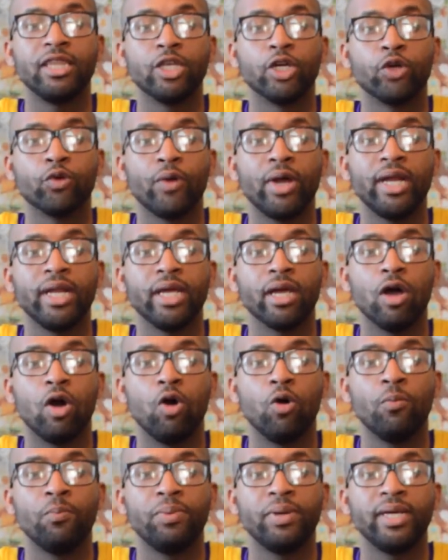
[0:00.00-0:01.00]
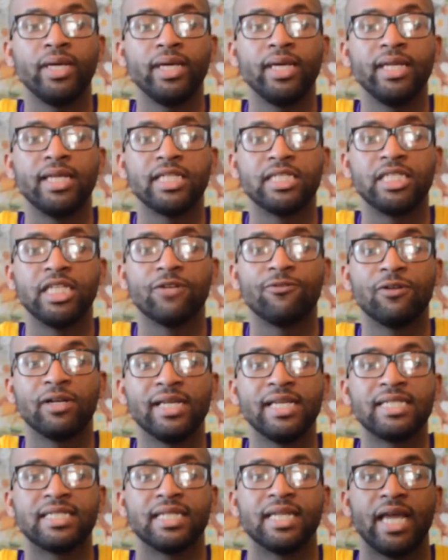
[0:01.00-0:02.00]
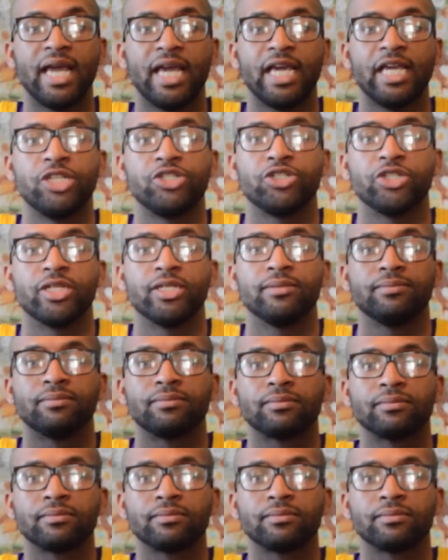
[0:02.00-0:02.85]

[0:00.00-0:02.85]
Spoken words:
the gradient home PE. This did release in Asia.